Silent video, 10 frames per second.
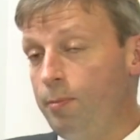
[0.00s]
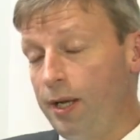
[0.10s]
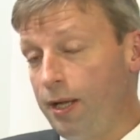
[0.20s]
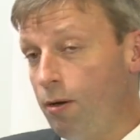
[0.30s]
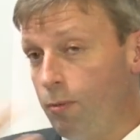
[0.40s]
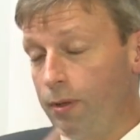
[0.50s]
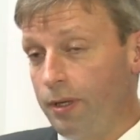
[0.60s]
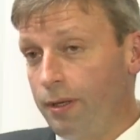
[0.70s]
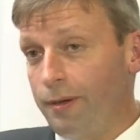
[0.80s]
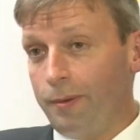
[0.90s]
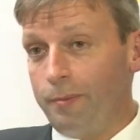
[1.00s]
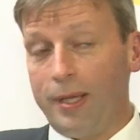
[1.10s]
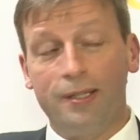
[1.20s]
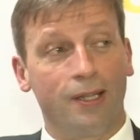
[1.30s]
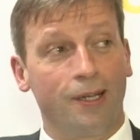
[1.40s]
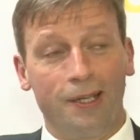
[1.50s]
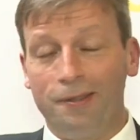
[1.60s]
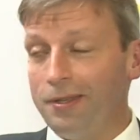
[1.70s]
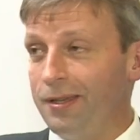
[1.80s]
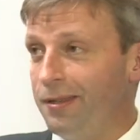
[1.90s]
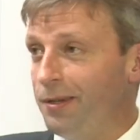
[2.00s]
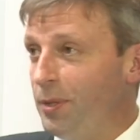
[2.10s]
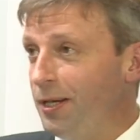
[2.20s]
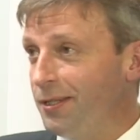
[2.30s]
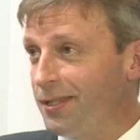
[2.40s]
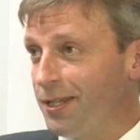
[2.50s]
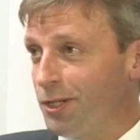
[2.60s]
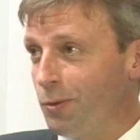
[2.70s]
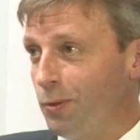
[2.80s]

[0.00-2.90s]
But now, basically, in the panel session,